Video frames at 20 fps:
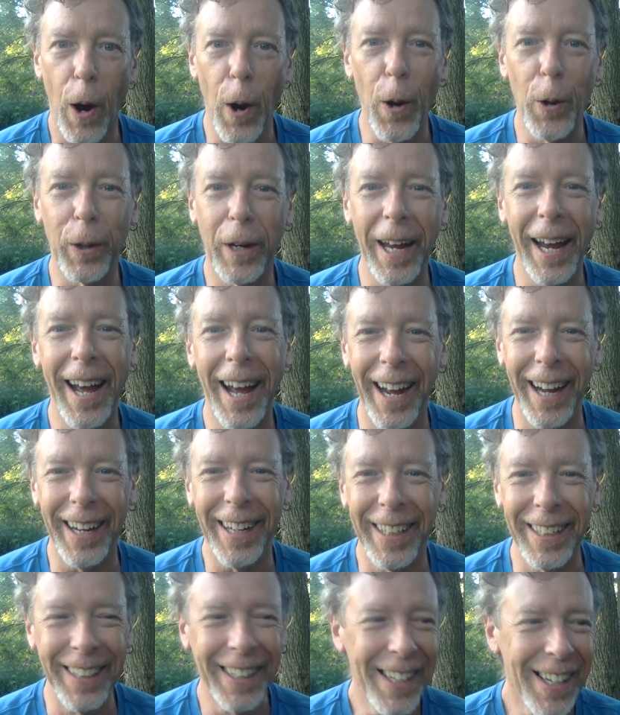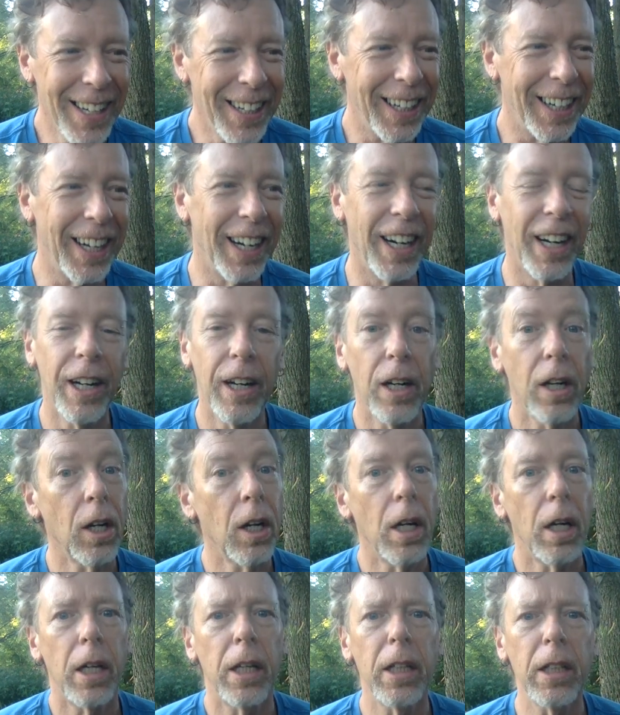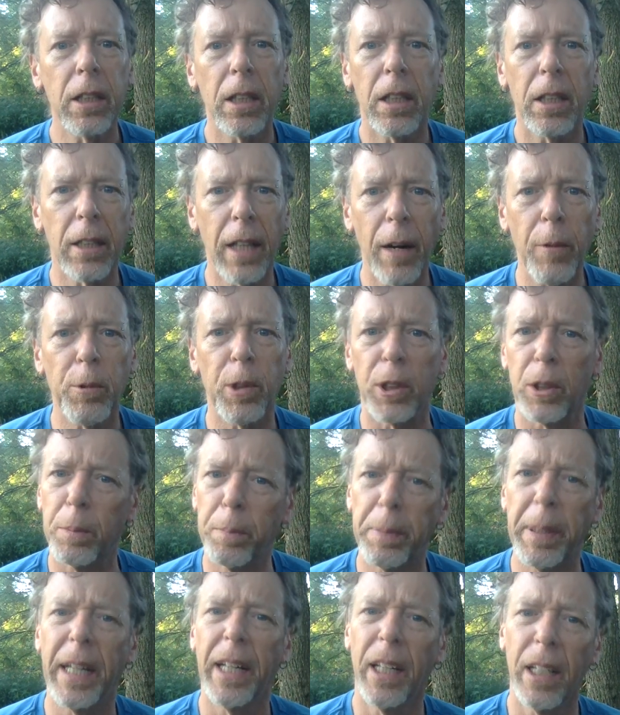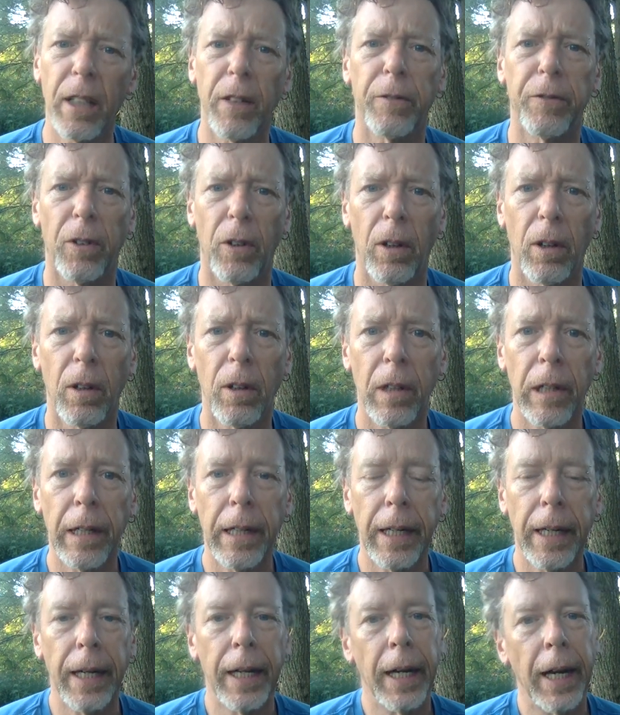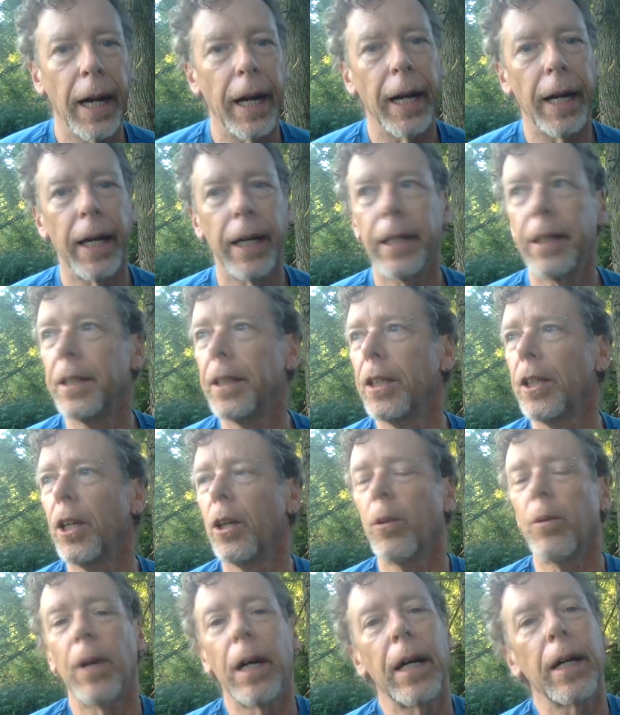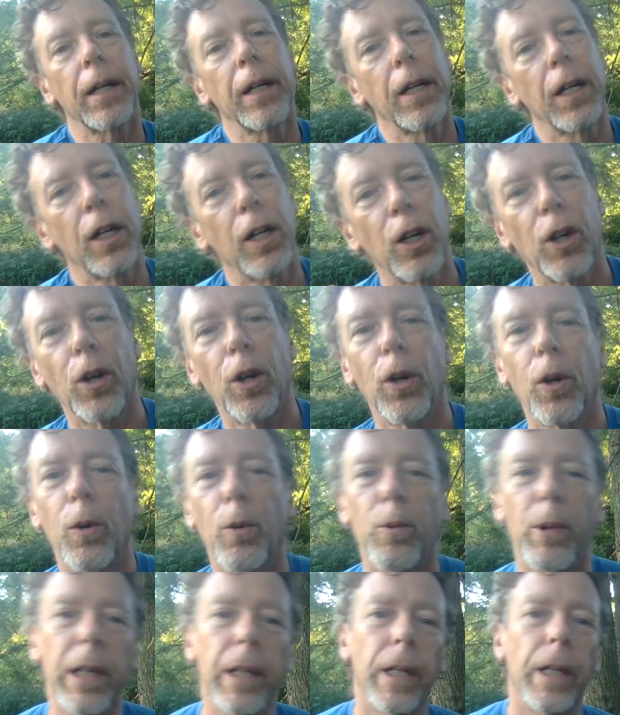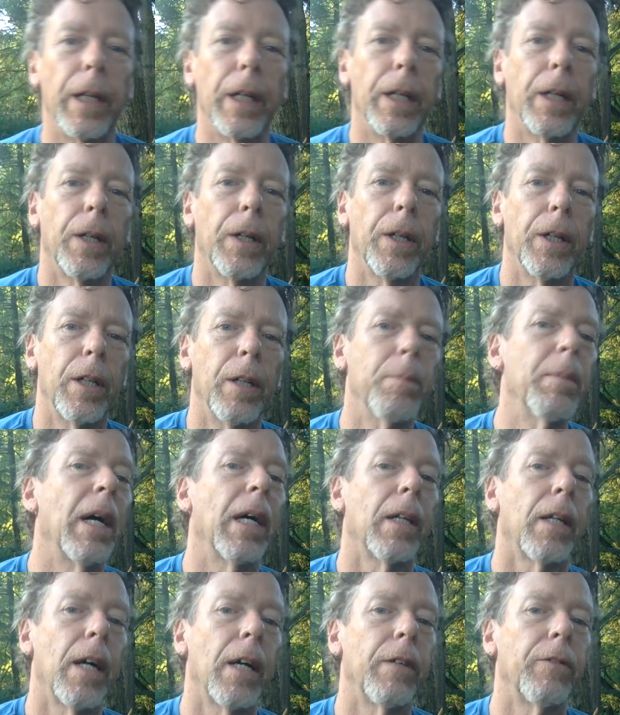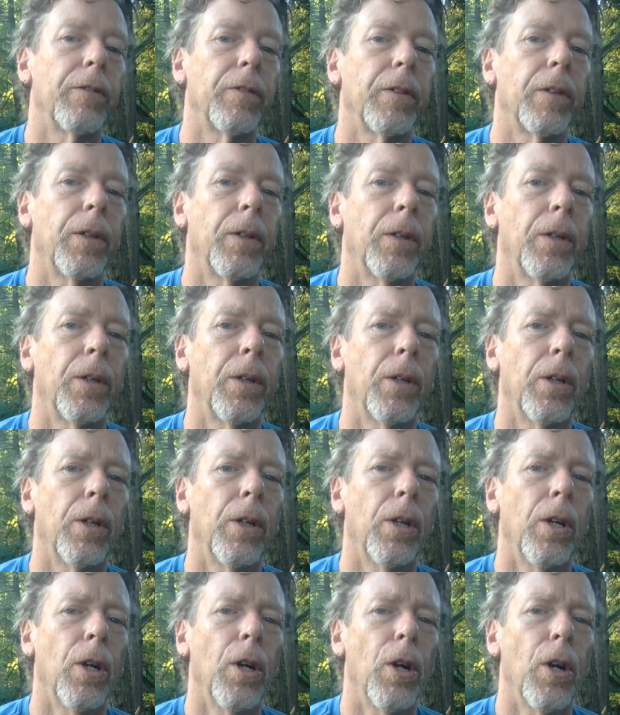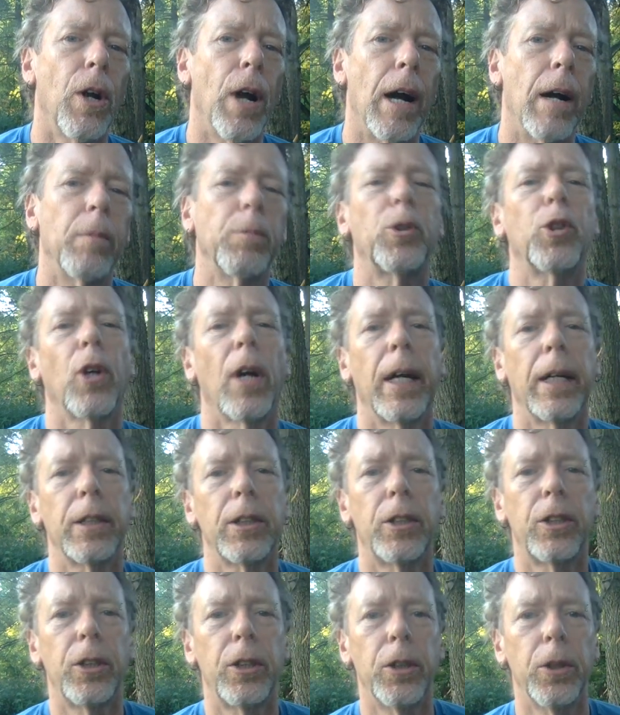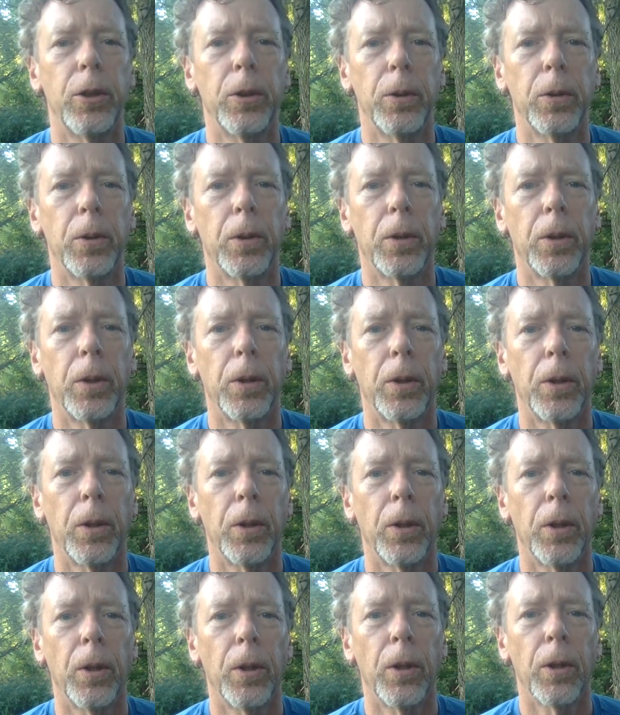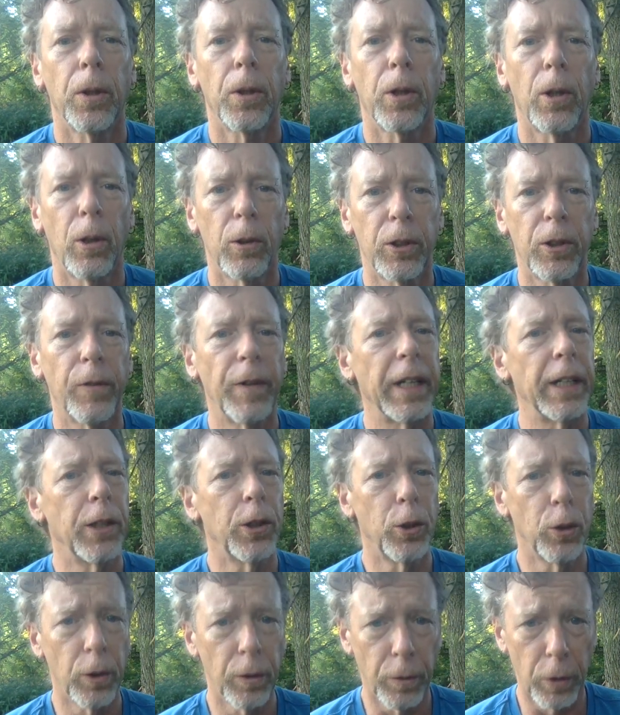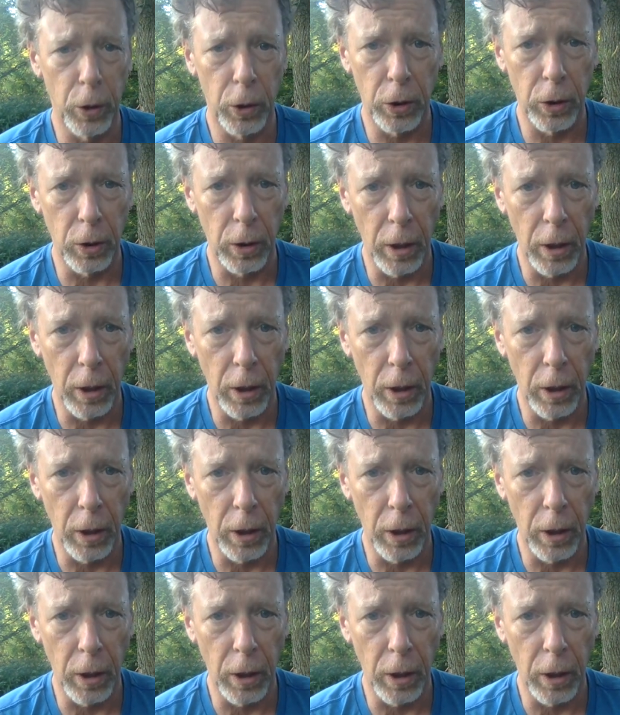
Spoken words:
Okay, uh, that was pitiful, and really in my life, I'm trying to cultivate universal